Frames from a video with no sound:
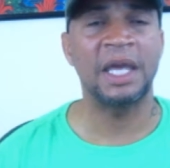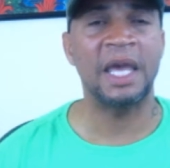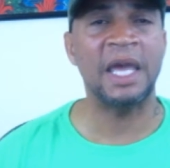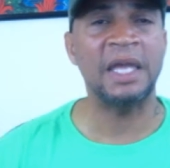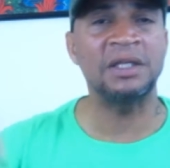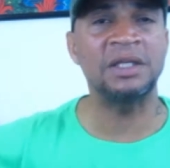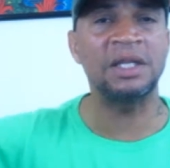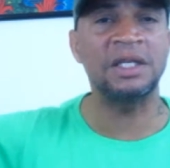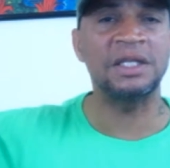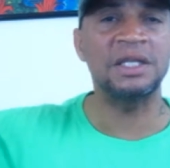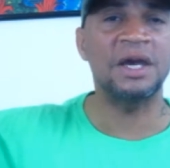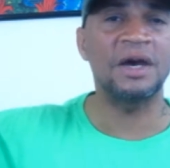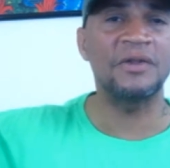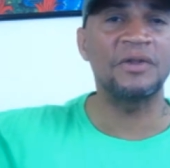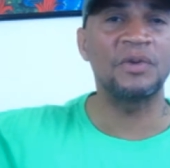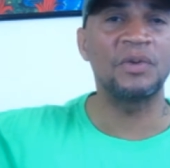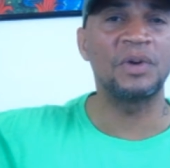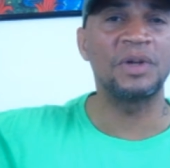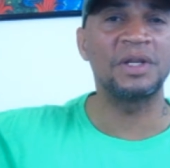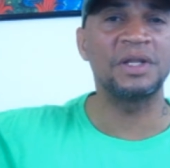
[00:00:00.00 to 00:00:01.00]
and then the
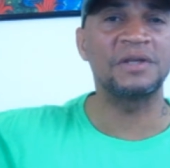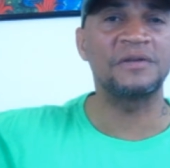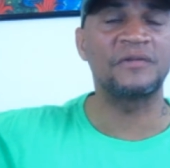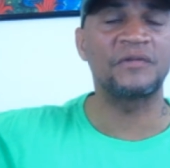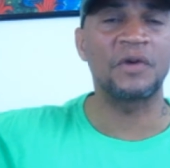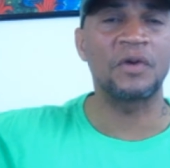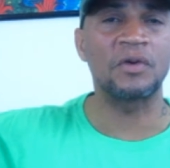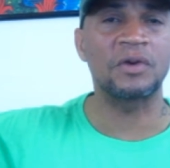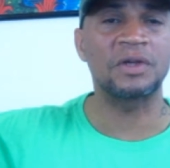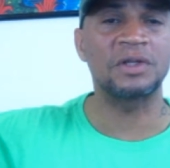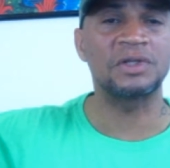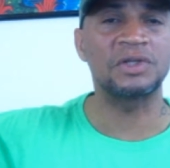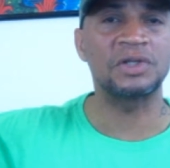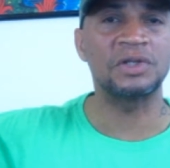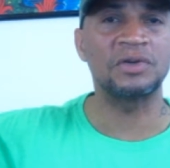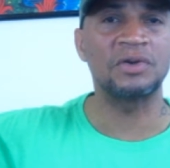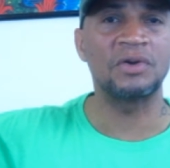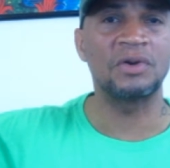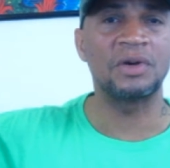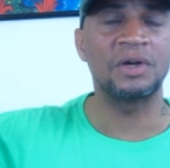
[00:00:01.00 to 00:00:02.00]
other one is
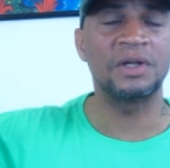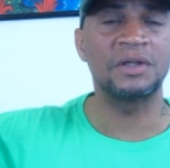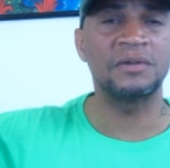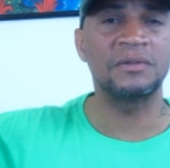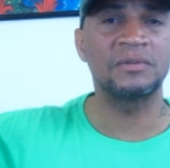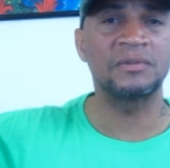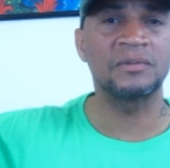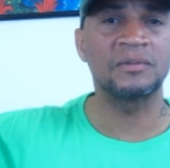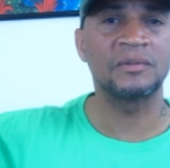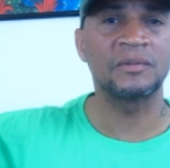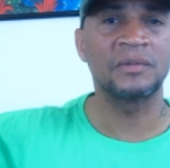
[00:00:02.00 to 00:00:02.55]
focusing on